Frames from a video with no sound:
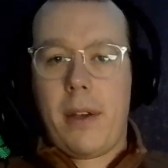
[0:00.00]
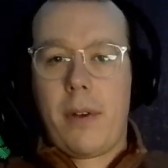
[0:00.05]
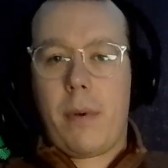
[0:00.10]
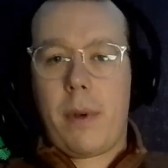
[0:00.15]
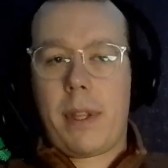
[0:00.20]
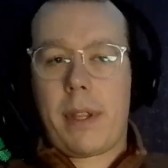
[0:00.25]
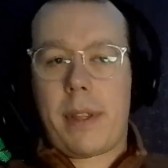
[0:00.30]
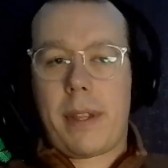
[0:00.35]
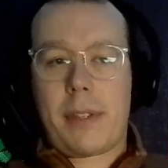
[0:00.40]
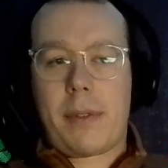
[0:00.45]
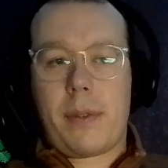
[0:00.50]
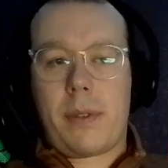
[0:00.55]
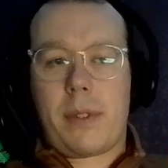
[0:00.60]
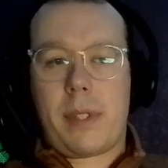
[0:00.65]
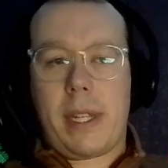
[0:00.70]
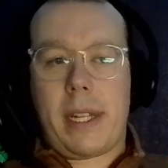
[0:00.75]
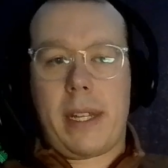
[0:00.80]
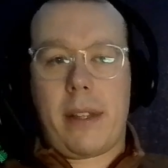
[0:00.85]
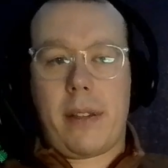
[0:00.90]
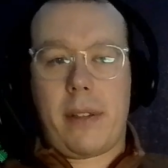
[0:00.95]
one of the things we've
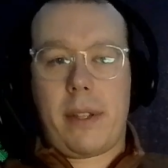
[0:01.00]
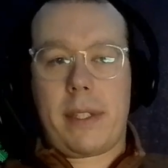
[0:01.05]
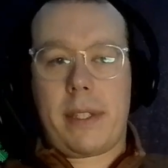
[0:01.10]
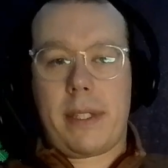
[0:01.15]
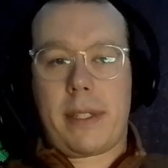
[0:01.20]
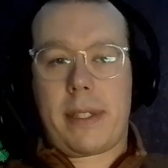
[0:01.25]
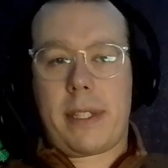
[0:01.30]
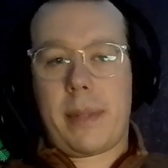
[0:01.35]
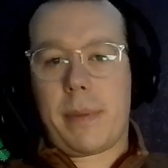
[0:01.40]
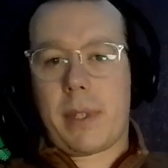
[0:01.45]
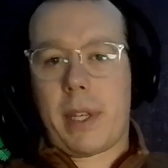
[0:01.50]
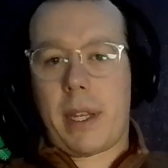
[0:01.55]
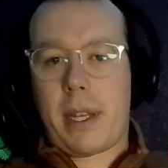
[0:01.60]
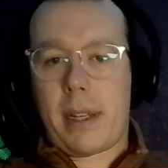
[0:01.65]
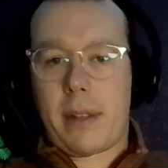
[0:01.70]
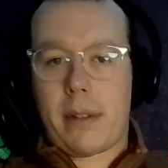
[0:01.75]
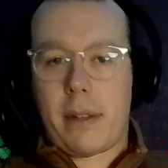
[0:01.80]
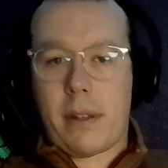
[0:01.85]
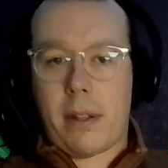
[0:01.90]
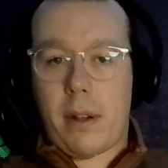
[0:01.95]
seen, at least it seems
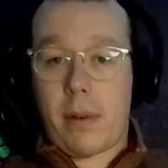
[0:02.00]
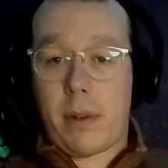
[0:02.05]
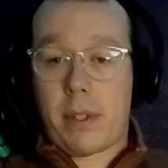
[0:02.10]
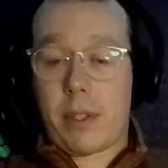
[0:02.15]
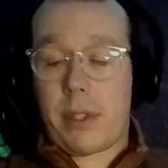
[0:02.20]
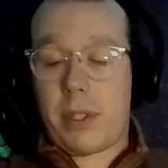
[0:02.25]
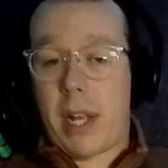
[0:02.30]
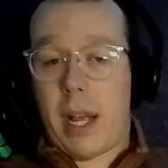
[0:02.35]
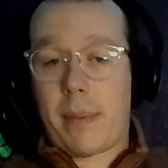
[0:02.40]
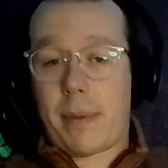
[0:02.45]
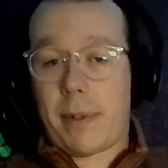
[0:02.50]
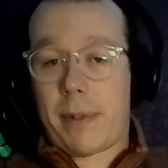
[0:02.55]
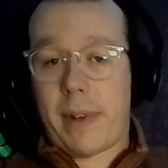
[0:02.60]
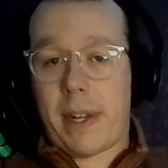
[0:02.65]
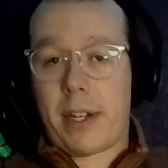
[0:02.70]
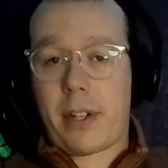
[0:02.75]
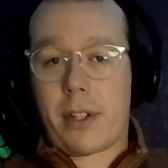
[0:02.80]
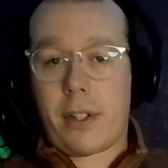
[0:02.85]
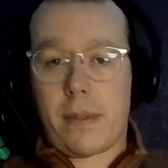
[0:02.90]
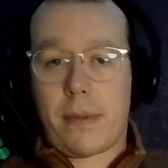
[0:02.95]
like, and this is
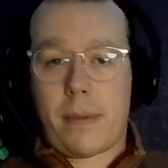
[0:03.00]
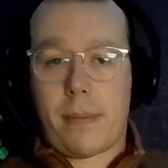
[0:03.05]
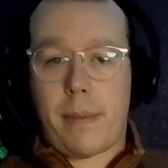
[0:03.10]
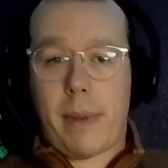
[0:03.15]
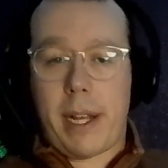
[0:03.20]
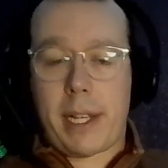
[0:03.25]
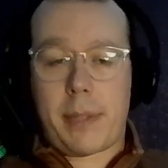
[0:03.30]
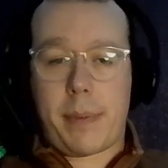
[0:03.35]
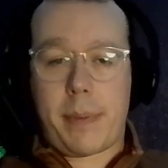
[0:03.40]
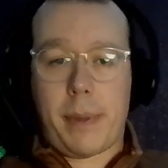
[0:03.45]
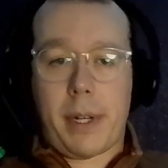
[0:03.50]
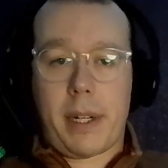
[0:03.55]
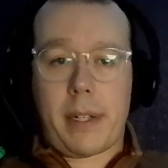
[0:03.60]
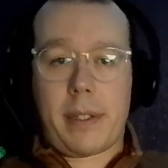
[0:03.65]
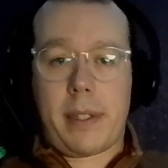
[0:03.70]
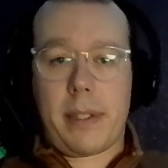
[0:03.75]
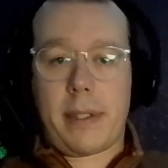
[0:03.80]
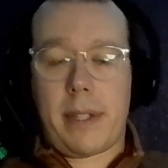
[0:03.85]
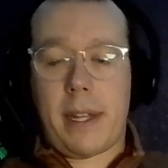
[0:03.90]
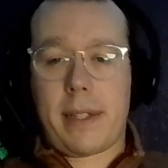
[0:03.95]
observational from my
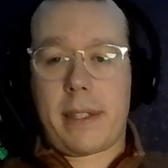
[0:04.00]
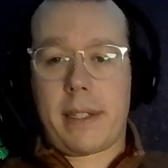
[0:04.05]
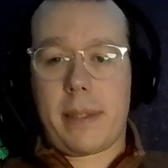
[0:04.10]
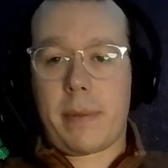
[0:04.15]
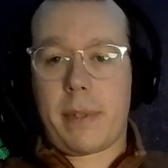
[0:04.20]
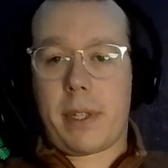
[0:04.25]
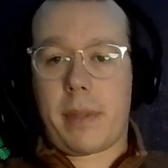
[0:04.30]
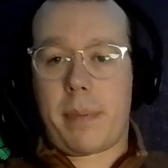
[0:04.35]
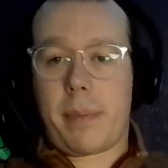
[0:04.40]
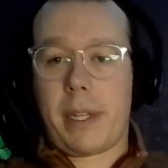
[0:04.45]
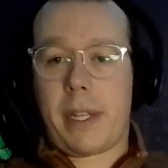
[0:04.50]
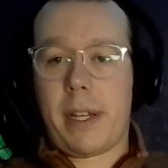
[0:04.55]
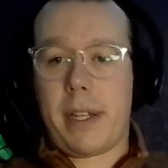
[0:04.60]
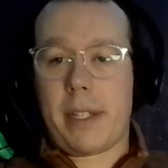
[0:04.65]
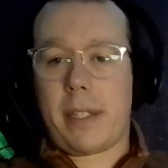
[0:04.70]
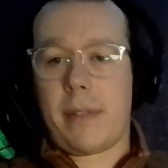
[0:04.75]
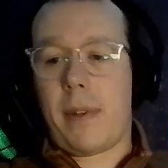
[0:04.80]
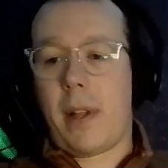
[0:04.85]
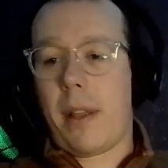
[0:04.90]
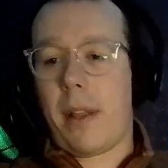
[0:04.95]
experience, is that it seems like
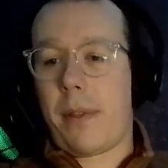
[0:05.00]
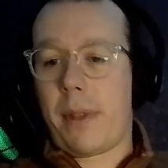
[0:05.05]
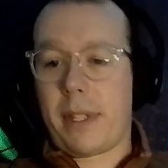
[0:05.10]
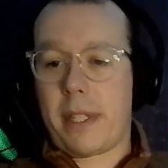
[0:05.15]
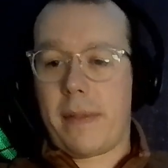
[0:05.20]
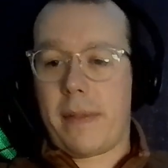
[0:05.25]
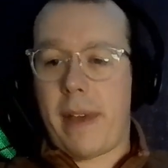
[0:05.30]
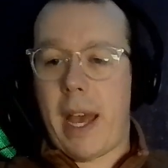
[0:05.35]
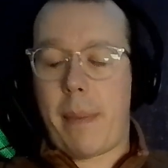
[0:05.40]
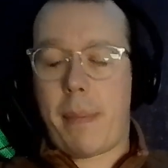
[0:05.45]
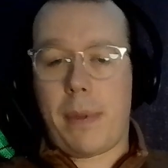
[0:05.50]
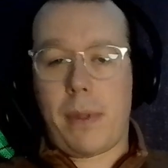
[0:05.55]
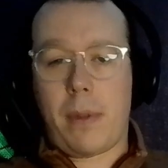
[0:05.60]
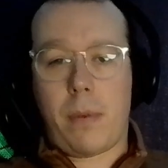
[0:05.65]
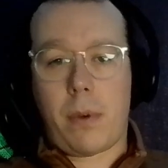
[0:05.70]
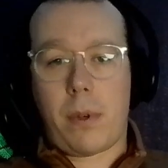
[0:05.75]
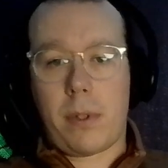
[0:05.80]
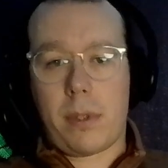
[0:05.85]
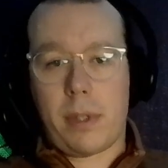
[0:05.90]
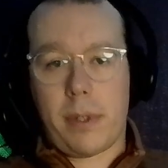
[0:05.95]
because of all the things that have happened
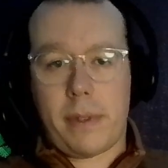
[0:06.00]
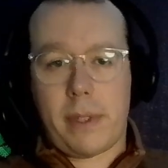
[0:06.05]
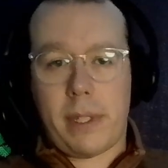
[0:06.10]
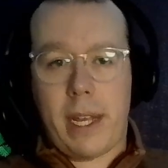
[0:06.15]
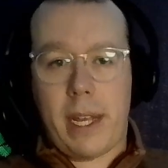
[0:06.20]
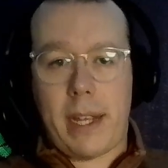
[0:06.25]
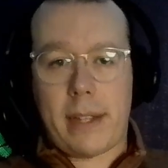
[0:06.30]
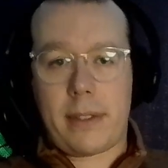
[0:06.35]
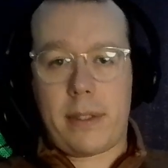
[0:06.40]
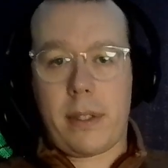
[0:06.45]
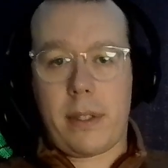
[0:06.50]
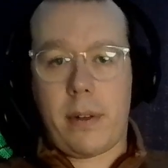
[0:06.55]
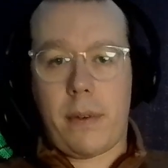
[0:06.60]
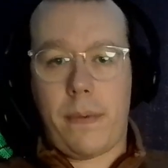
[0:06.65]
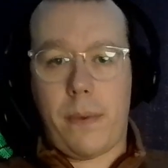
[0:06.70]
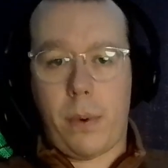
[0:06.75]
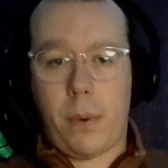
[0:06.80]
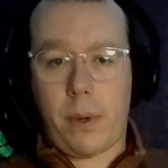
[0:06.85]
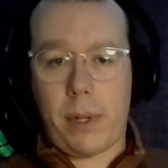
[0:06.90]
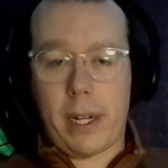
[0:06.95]
in the world over the last,
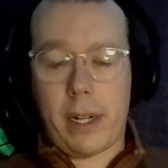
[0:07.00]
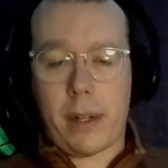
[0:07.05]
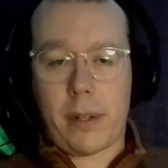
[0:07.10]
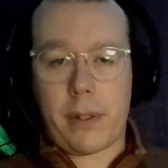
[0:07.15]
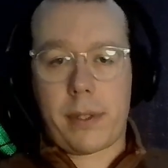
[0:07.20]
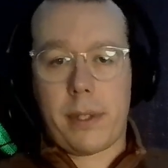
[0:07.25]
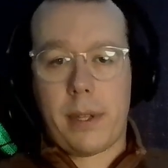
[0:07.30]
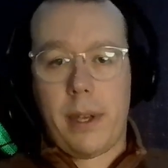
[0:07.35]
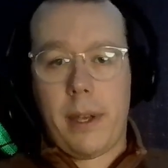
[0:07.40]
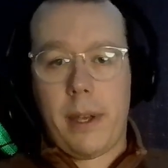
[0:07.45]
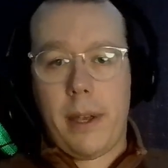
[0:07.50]
4 years,